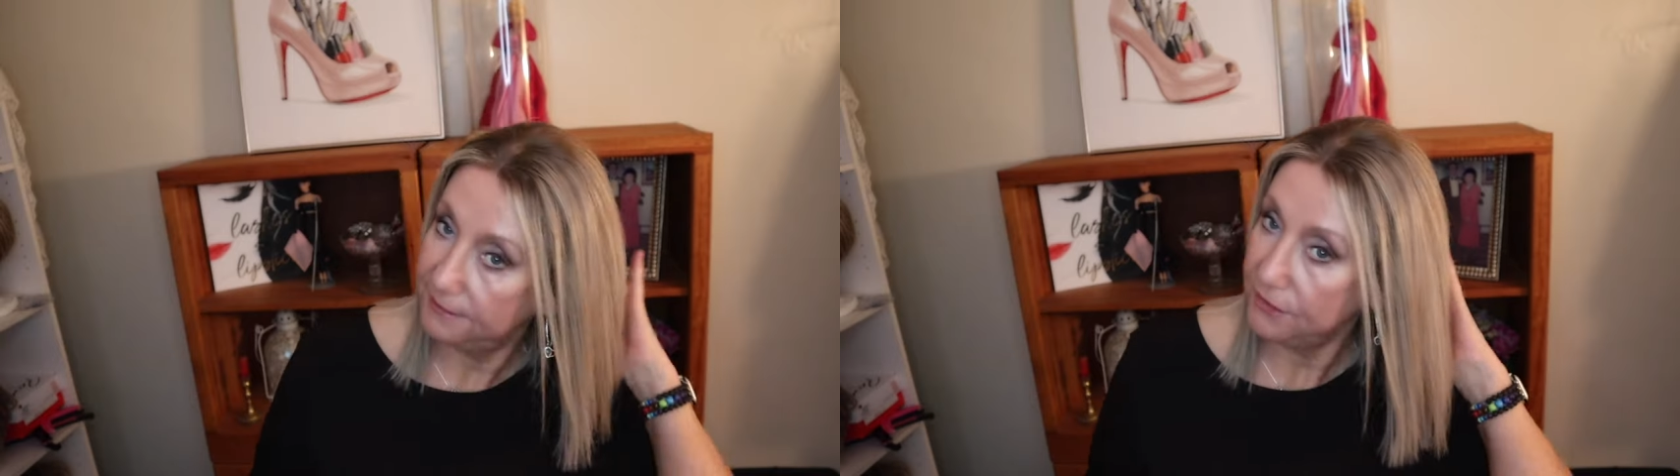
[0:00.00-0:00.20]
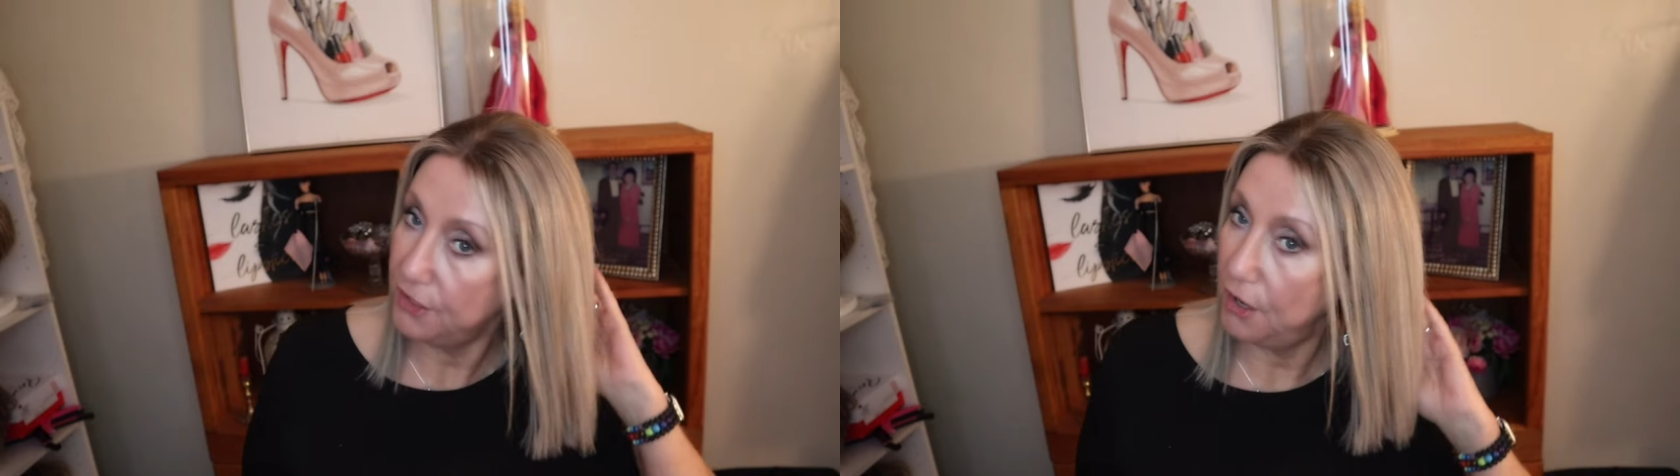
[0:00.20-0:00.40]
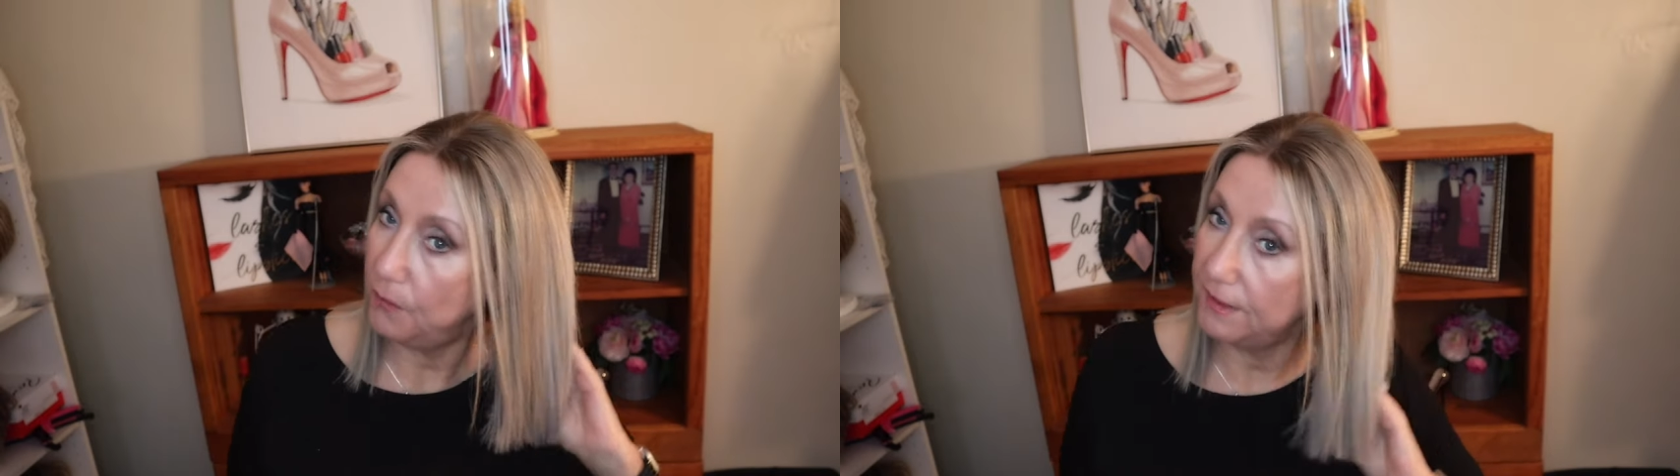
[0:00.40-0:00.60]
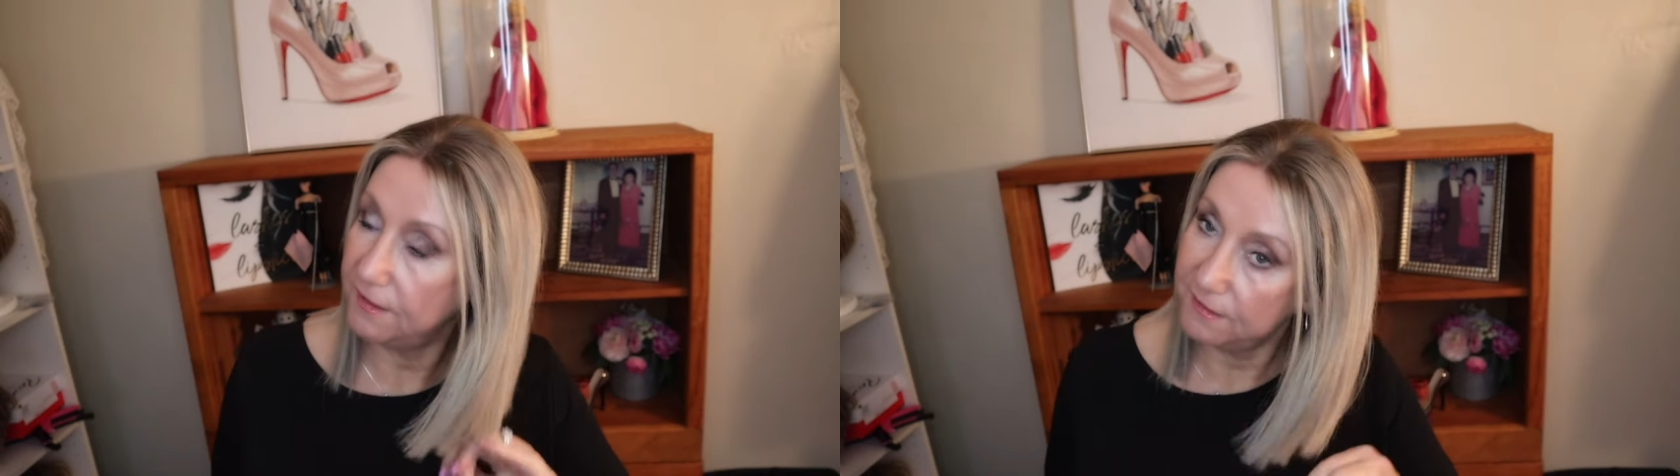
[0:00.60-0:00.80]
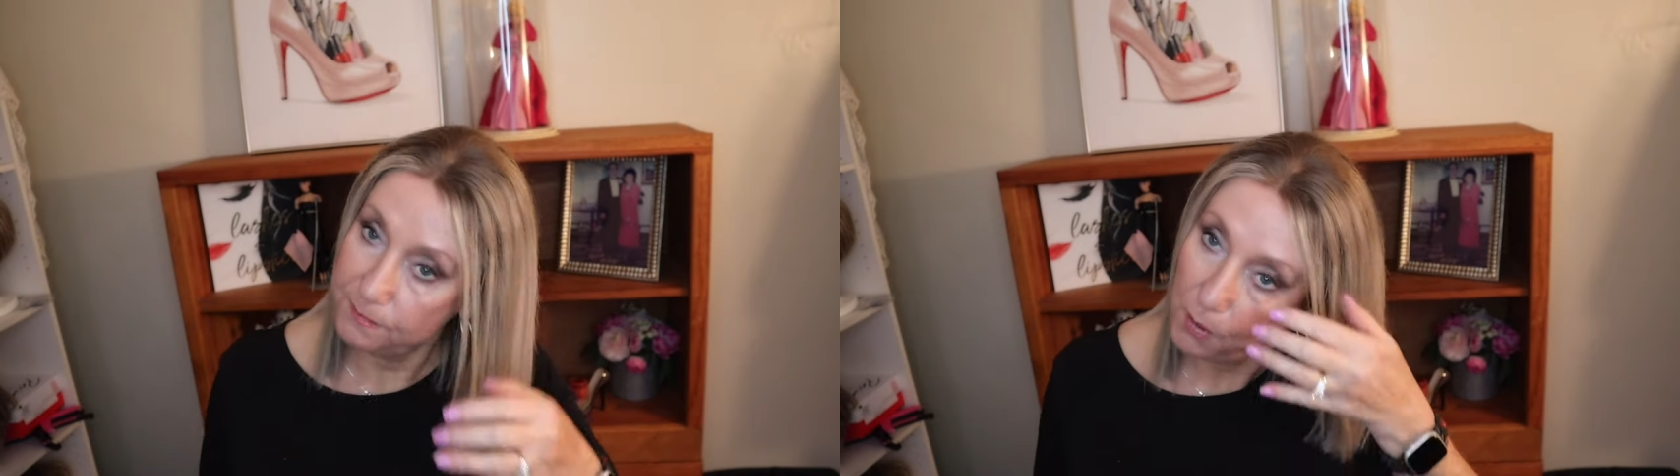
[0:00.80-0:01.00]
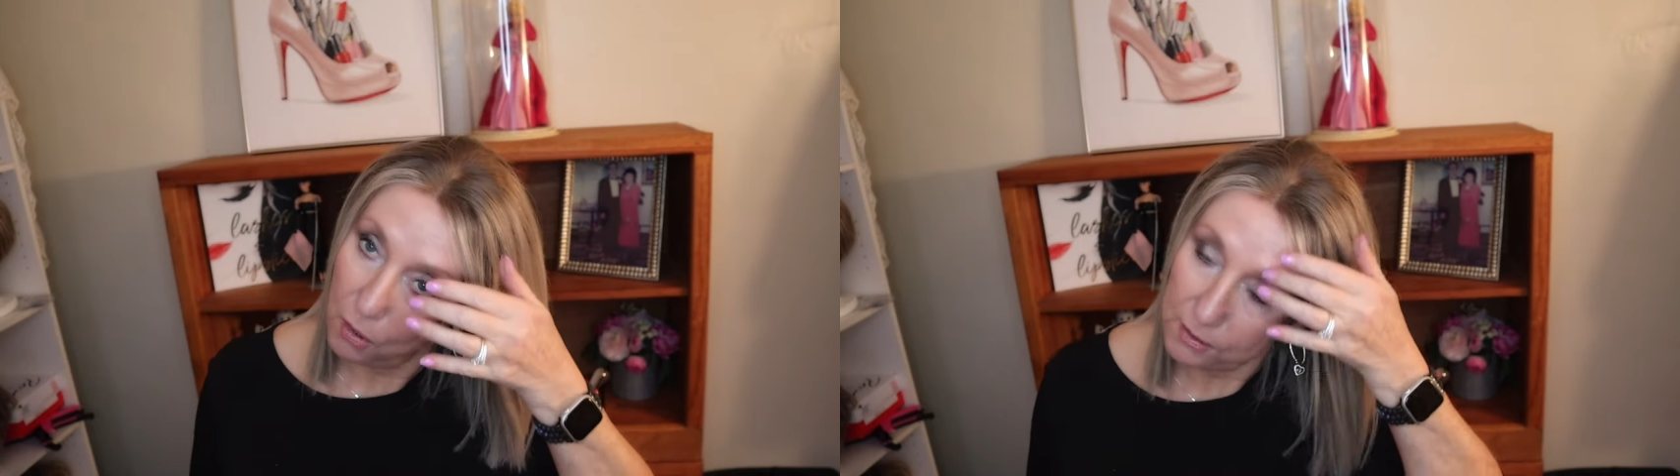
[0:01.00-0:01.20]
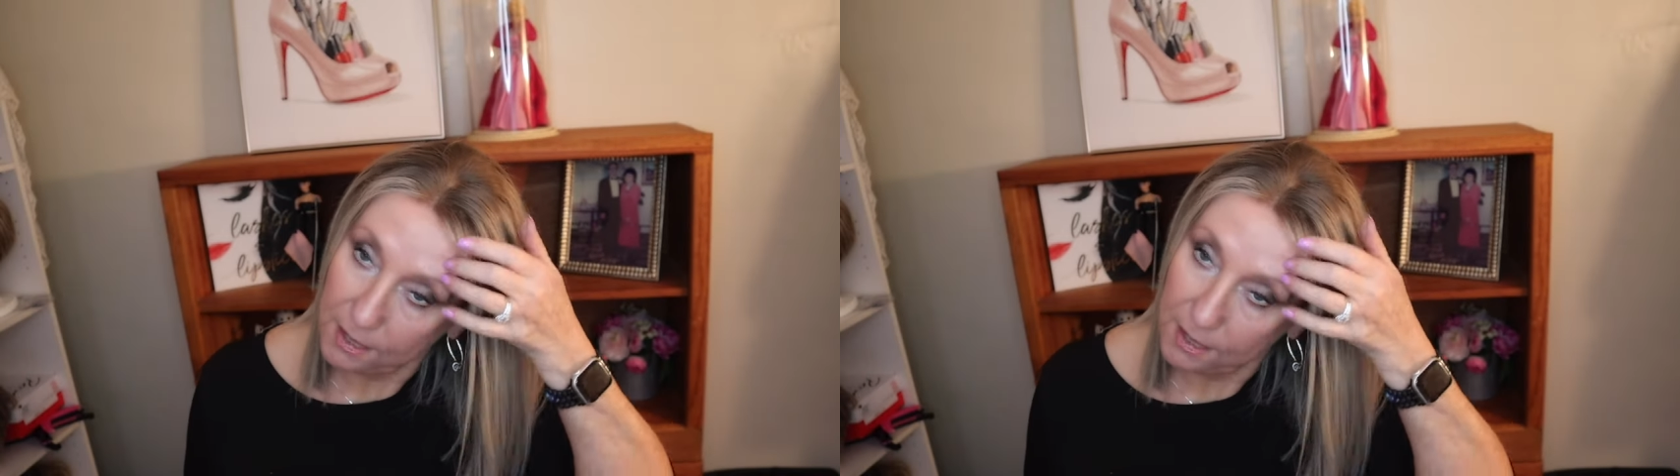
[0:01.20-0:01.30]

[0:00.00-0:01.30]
You know, it's a small